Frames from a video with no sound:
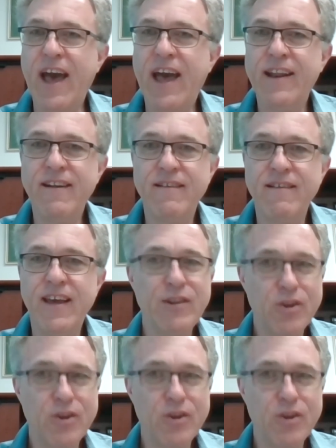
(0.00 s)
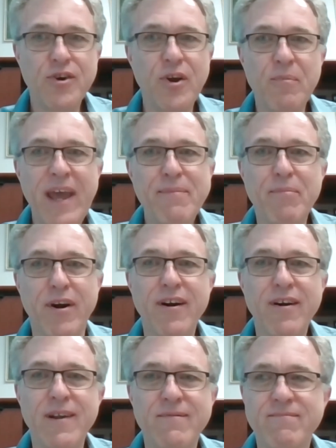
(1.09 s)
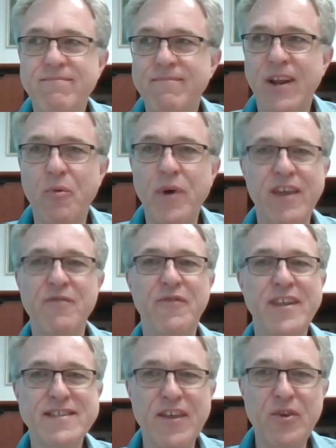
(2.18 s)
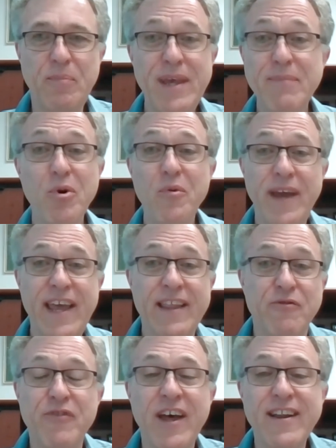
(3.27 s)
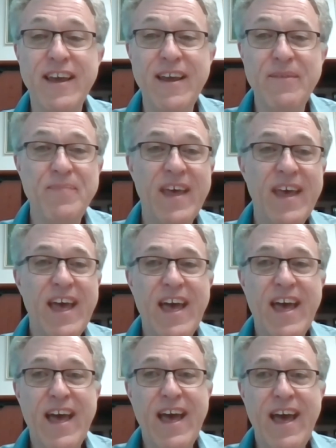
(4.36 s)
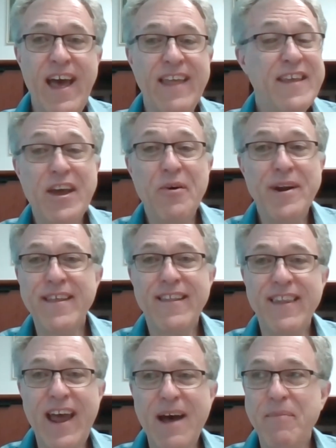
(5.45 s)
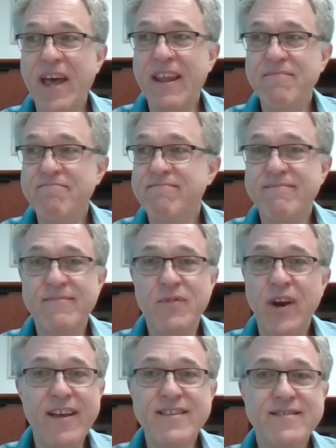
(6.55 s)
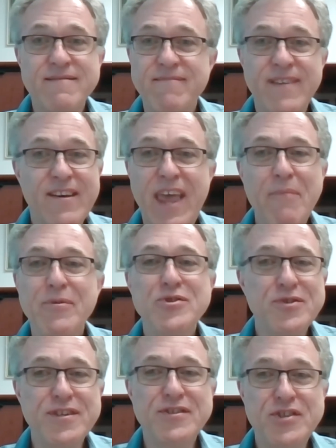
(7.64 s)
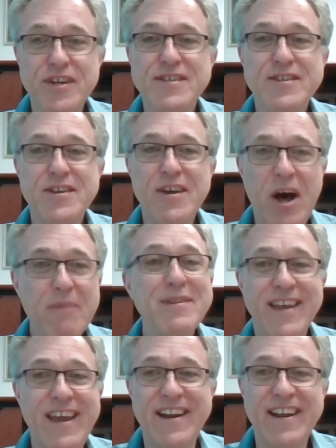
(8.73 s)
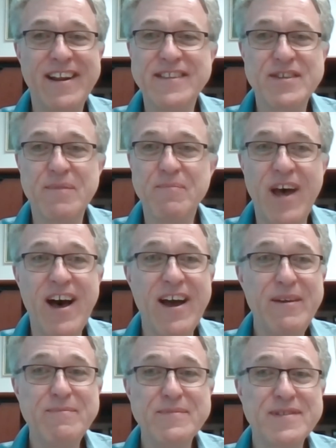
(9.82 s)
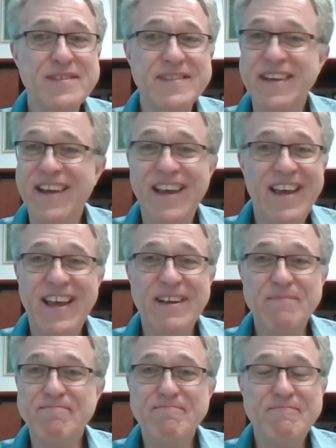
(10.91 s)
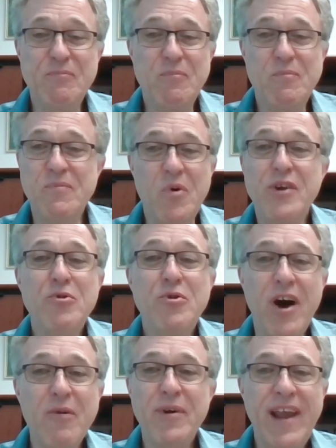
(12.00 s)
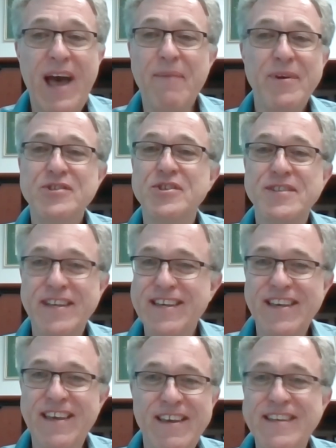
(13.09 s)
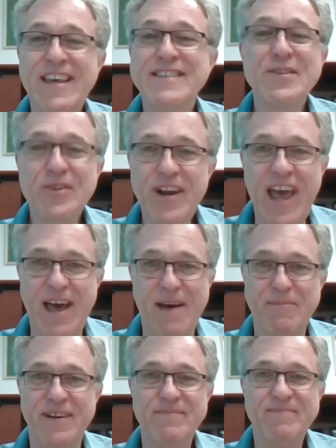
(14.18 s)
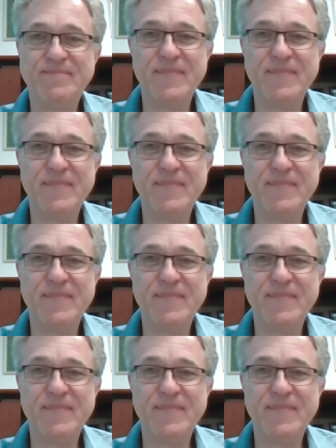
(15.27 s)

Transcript: And it looks good on paper. And, we convince other people, we get the funding. And they go into the lab and realize chemistry is just complicated. And sometimes what you thought would happen just isn't going to happen.